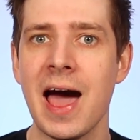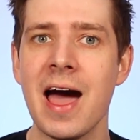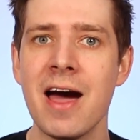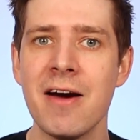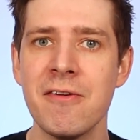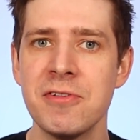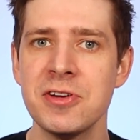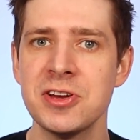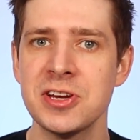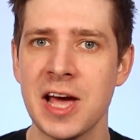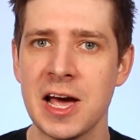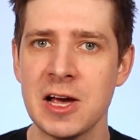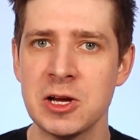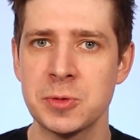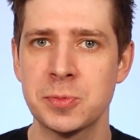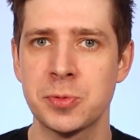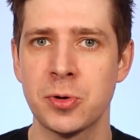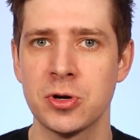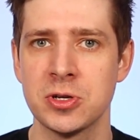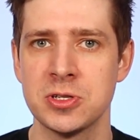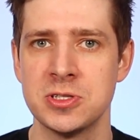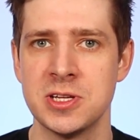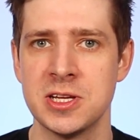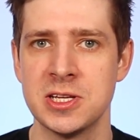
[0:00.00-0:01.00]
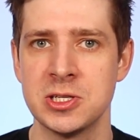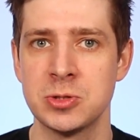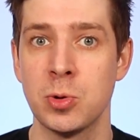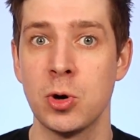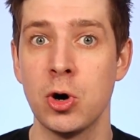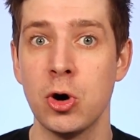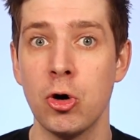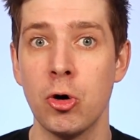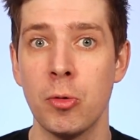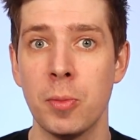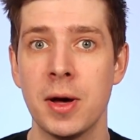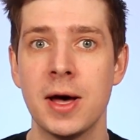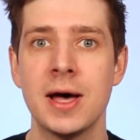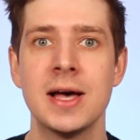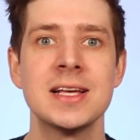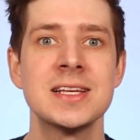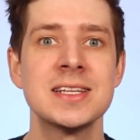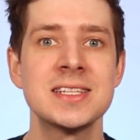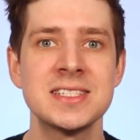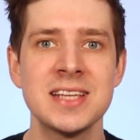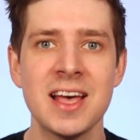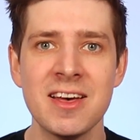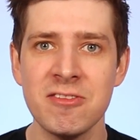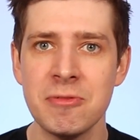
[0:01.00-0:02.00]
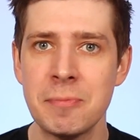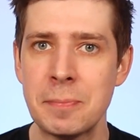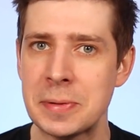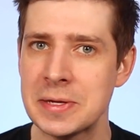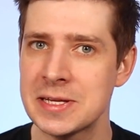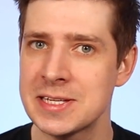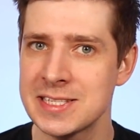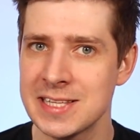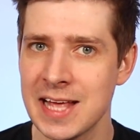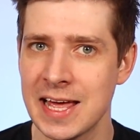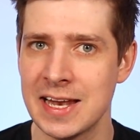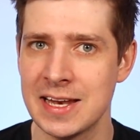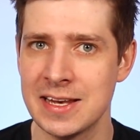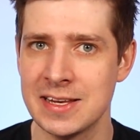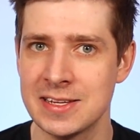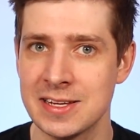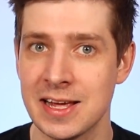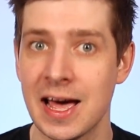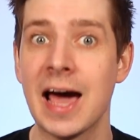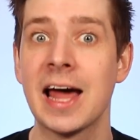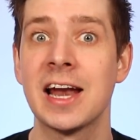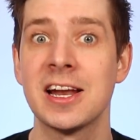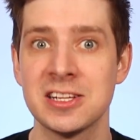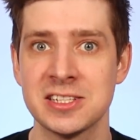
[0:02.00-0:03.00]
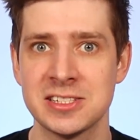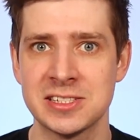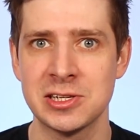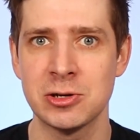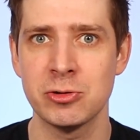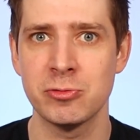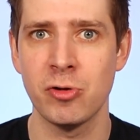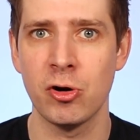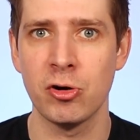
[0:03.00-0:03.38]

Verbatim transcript: average house prices were up seven percent and are still